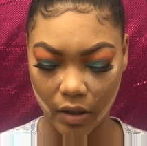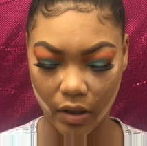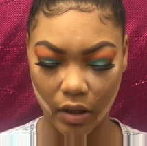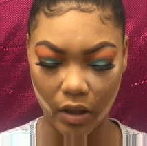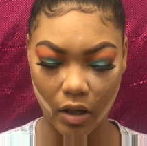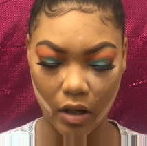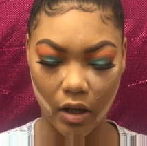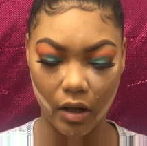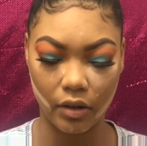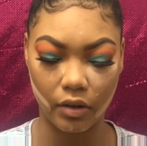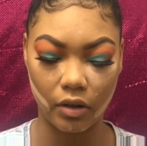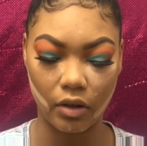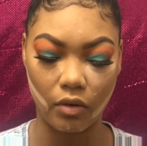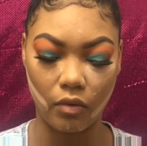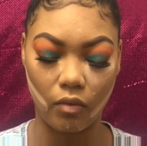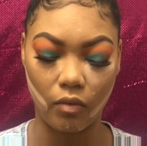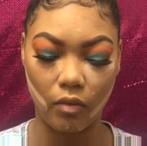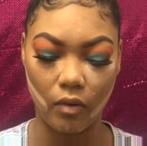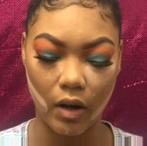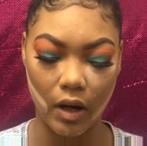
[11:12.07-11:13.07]
yeah, I don't know
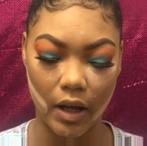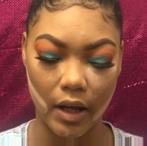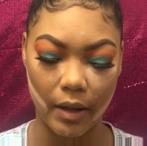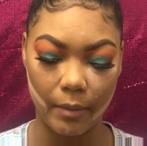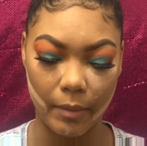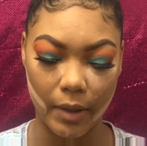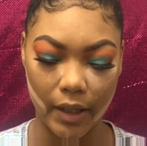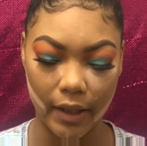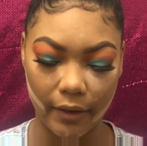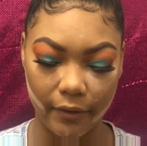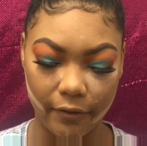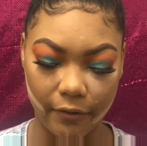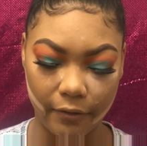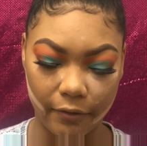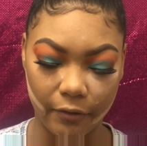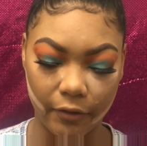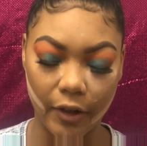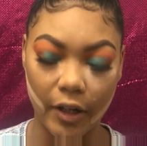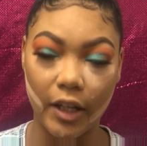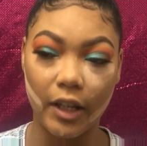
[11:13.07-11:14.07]
why my
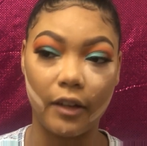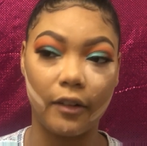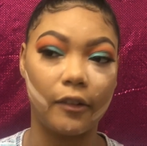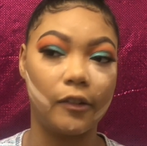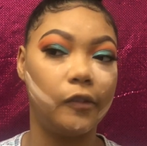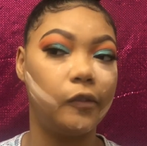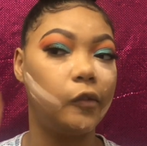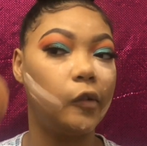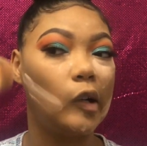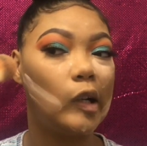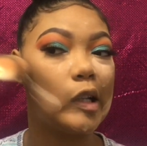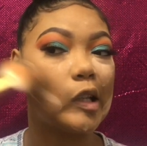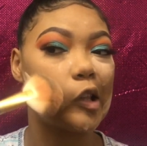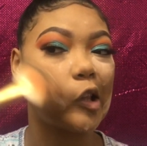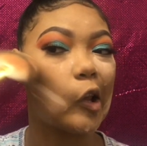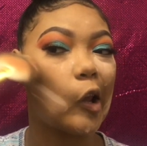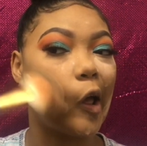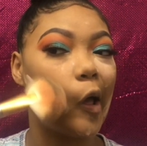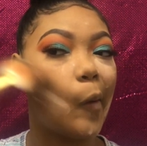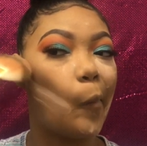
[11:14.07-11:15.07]
freaking foot is
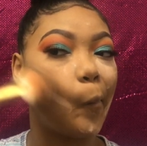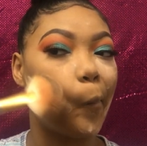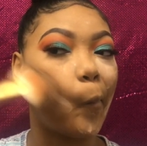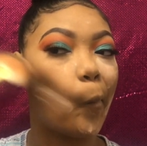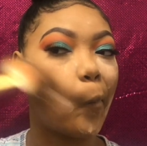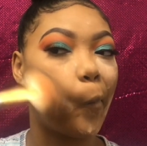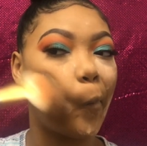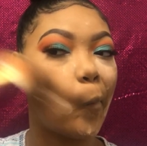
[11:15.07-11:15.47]
numb.